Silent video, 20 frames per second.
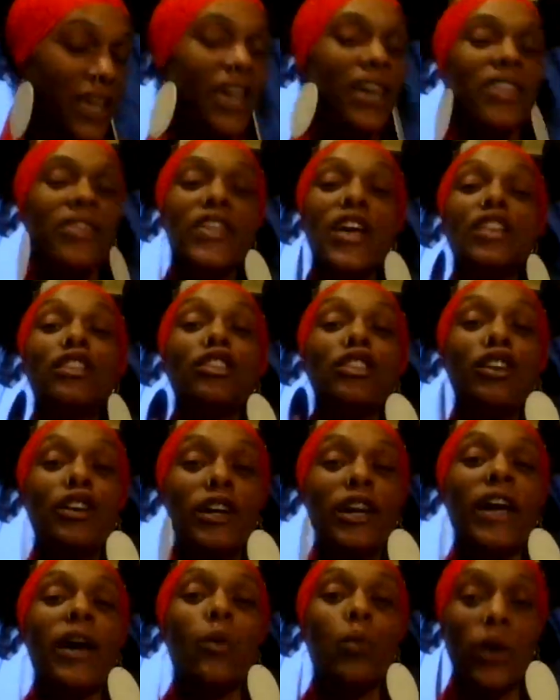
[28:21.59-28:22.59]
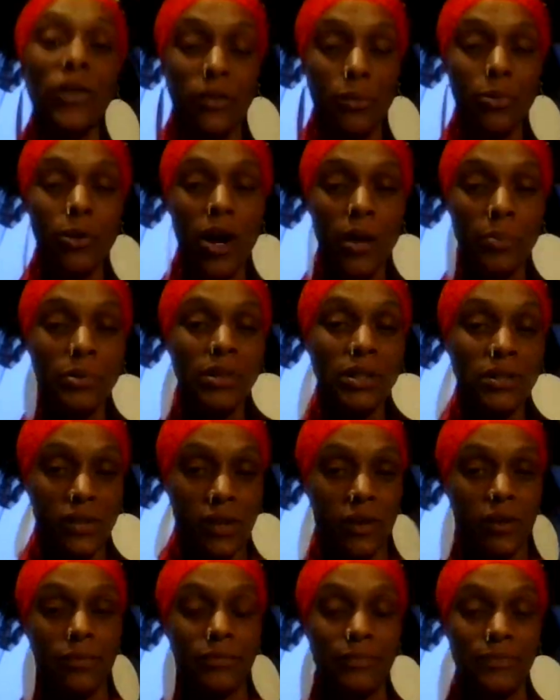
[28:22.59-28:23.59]
then look at what the properties
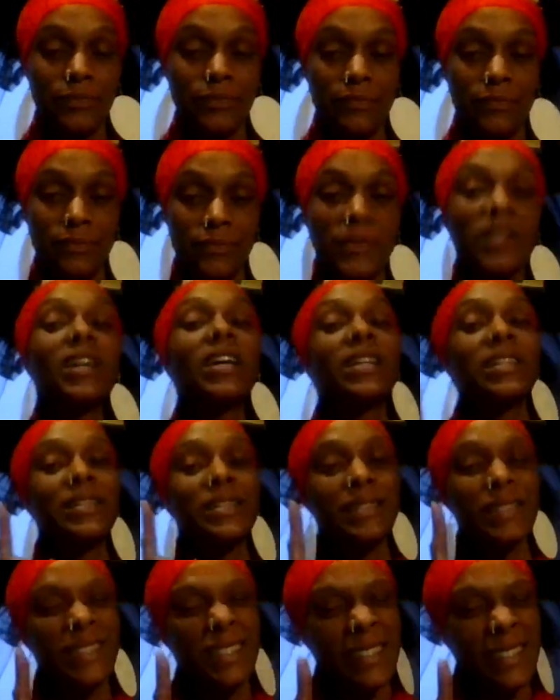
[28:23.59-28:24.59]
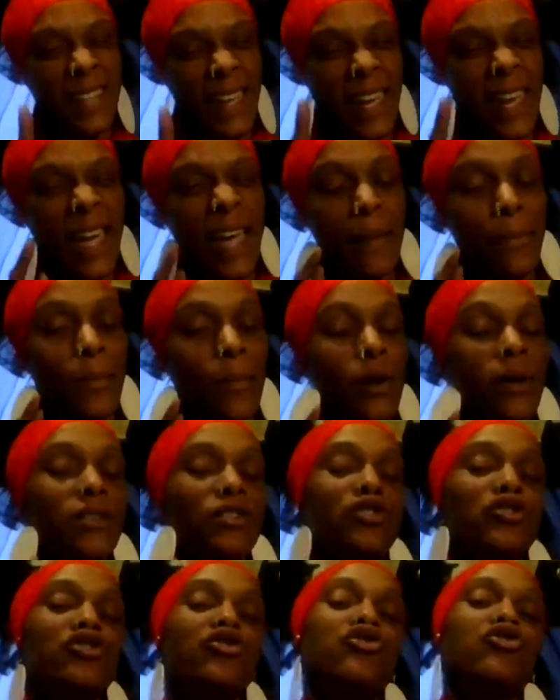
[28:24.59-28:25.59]
are. Damn
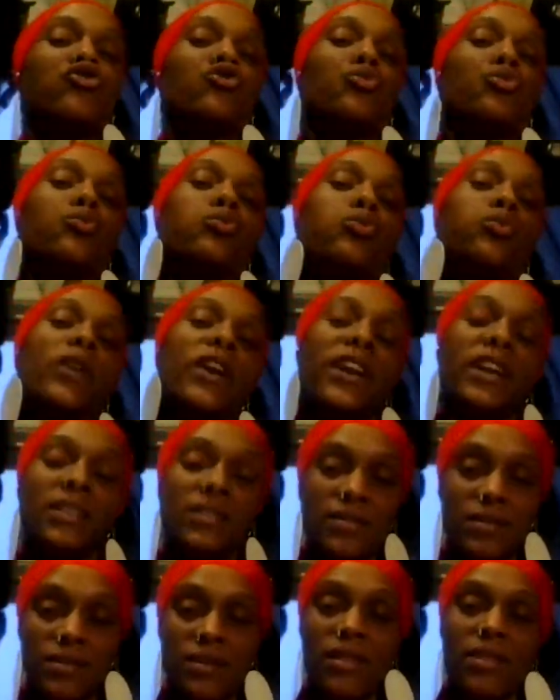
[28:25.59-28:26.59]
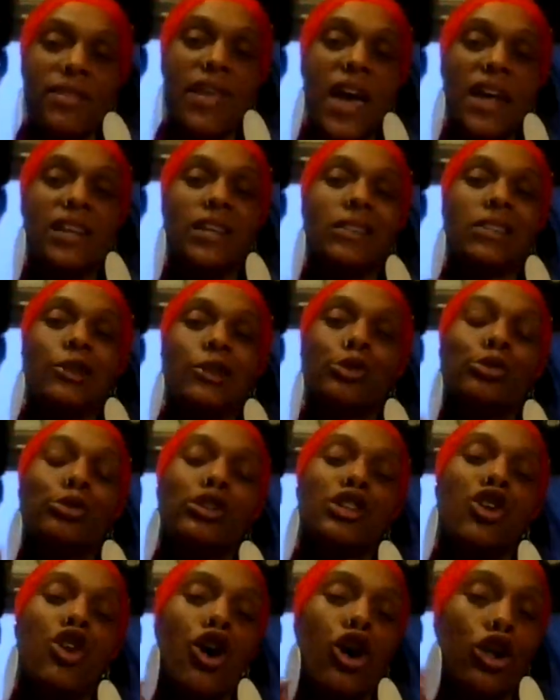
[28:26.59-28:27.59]
straight that it literally
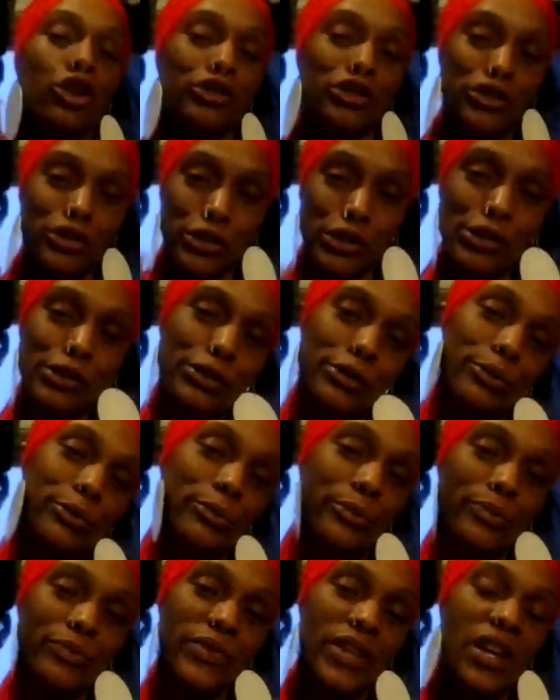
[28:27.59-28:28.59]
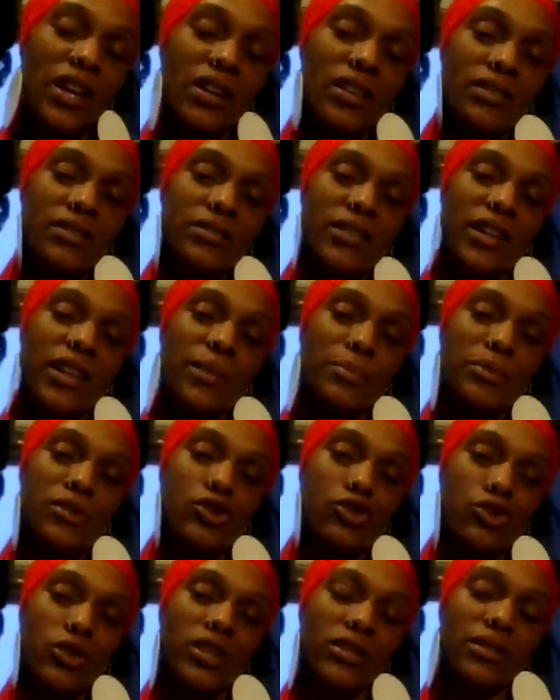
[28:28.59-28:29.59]
called to you. Damn
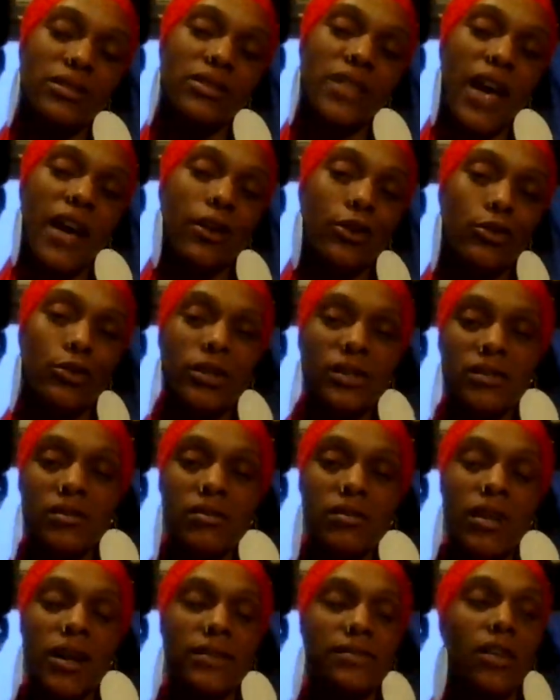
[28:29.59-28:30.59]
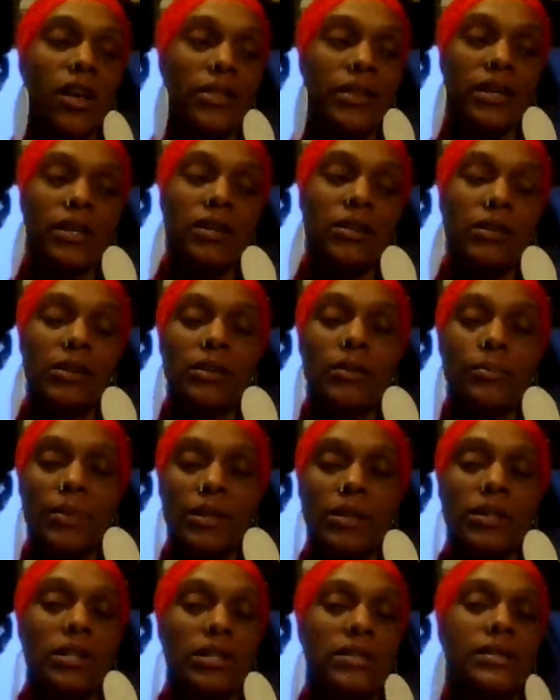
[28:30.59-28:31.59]
straight that crystal has all the healing
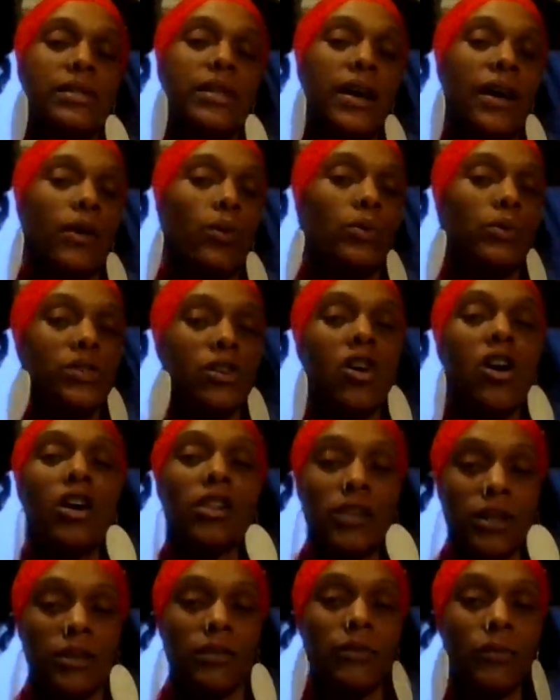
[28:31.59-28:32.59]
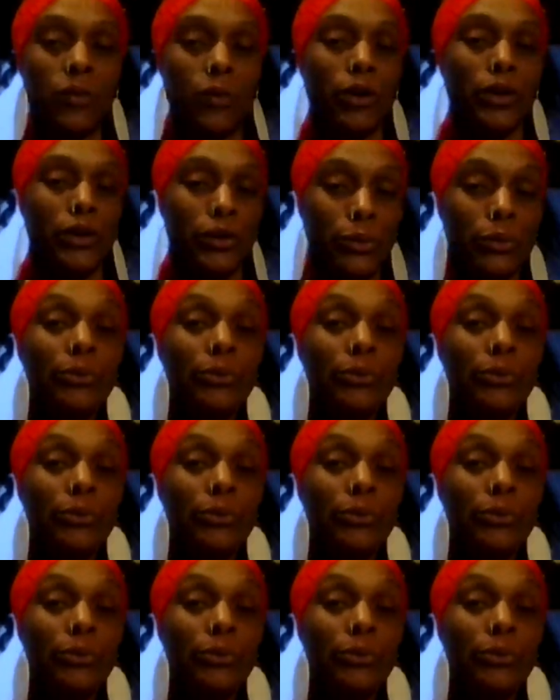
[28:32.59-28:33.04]
abilities that was calling for you,